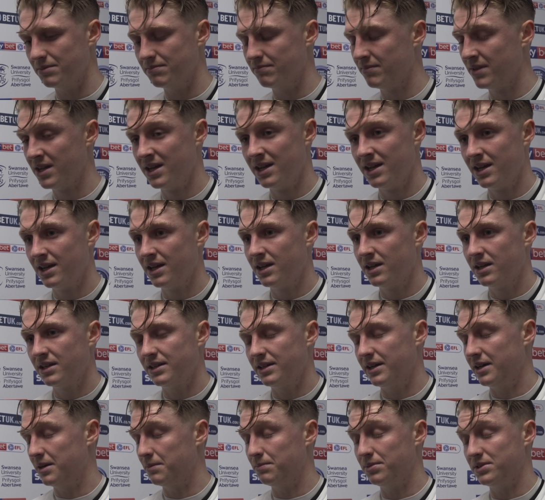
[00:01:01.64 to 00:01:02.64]
And
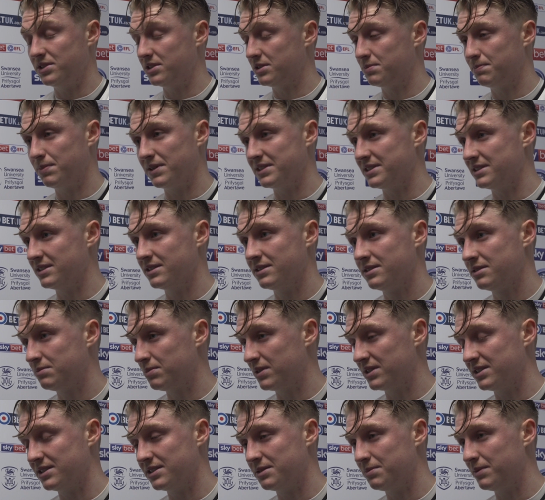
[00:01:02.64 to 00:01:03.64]
yeah, but just buzzing,
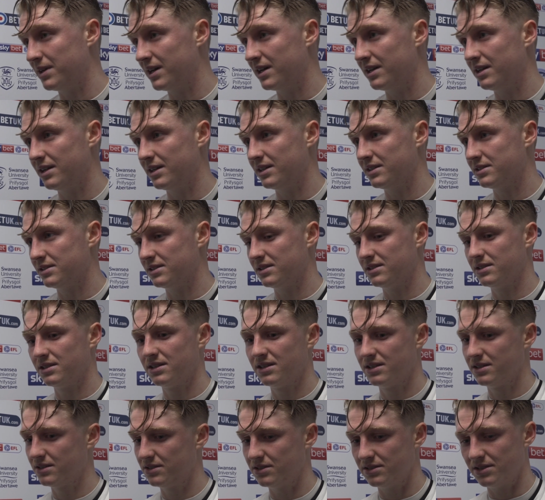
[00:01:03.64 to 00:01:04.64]
buzzing to be out there. It's just,
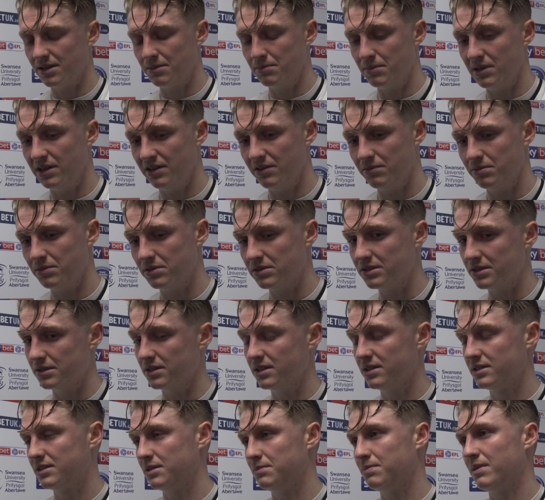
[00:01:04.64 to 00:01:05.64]
it's just unbelievable to,
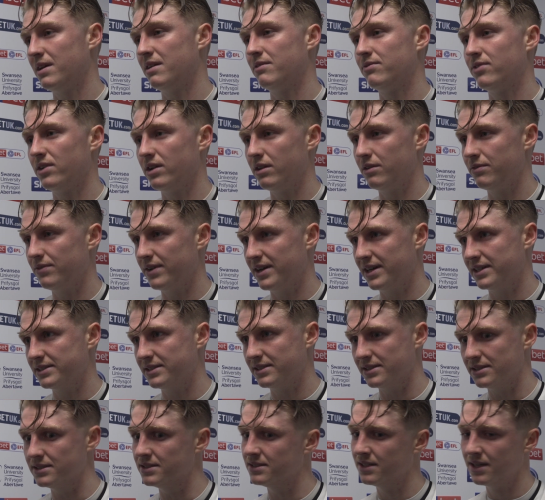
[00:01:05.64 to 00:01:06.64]
to play in front of the fans,
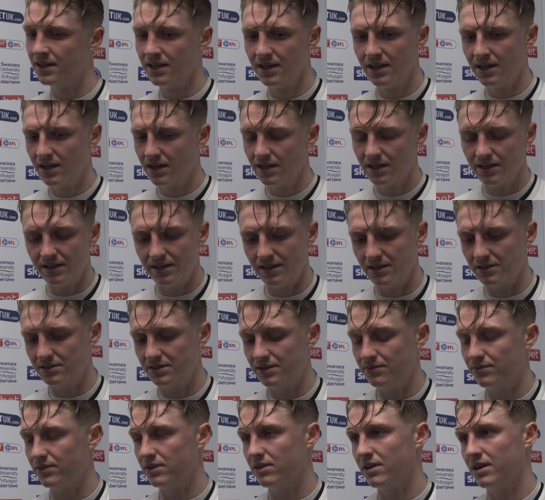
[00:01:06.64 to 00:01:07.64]
and yeah, it's
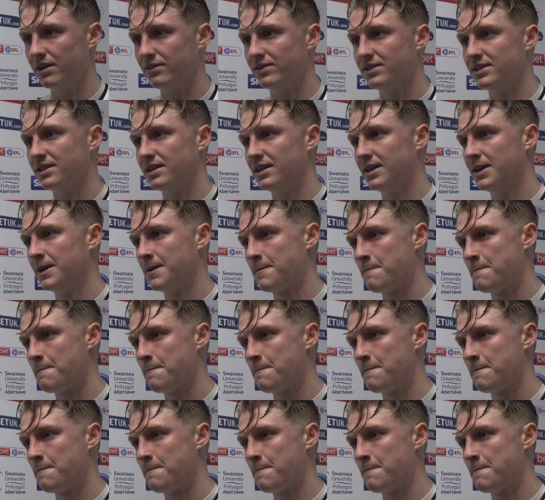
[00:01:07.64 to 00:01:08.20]
different gravy today.